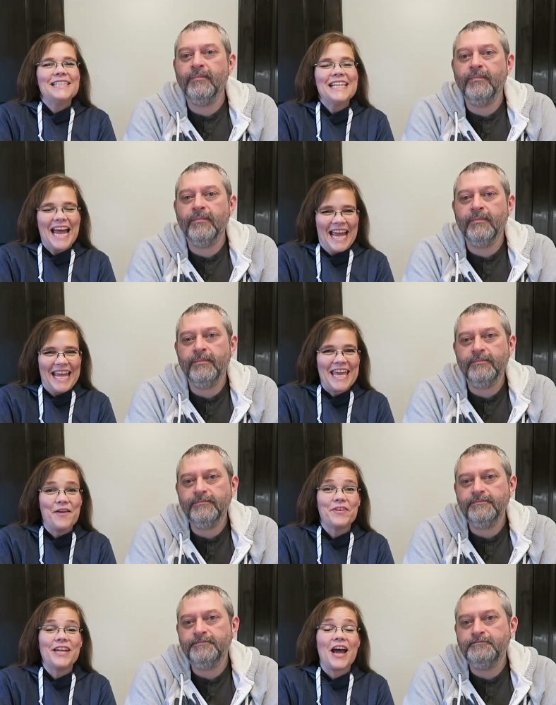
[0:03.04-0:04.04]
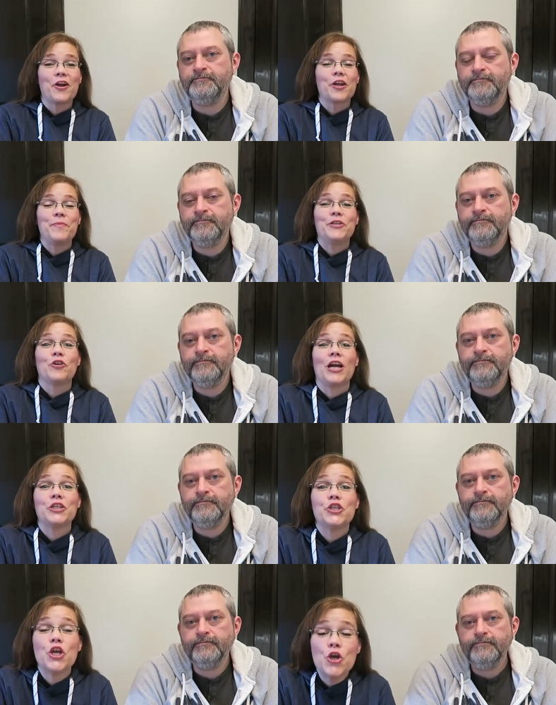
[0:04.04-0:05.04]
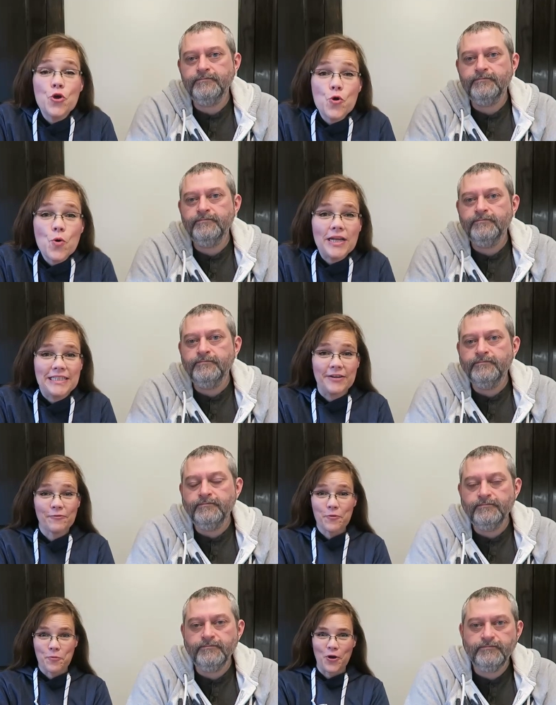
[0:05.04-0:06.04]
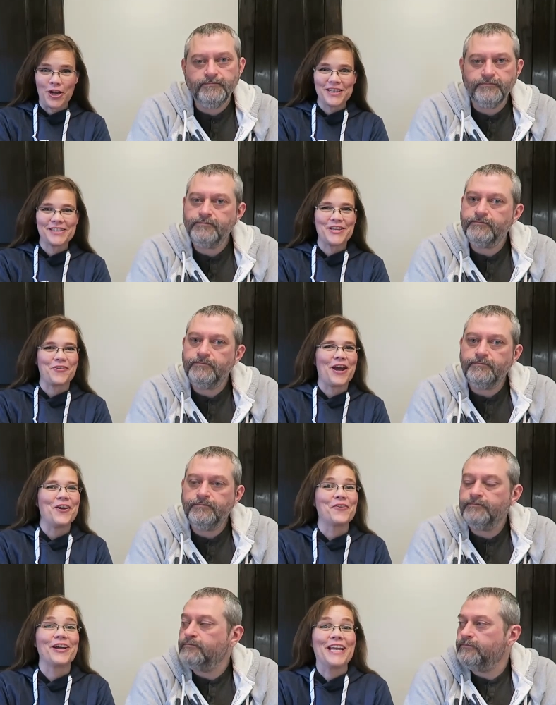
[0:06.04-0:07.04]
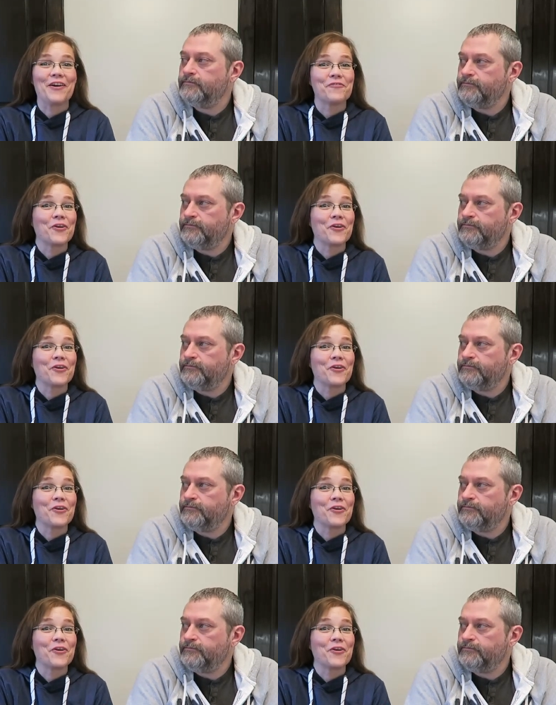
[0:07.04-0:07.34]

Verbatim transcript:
Speaker 1: Today, Kevin and I are gonna be trying two different products that are out right now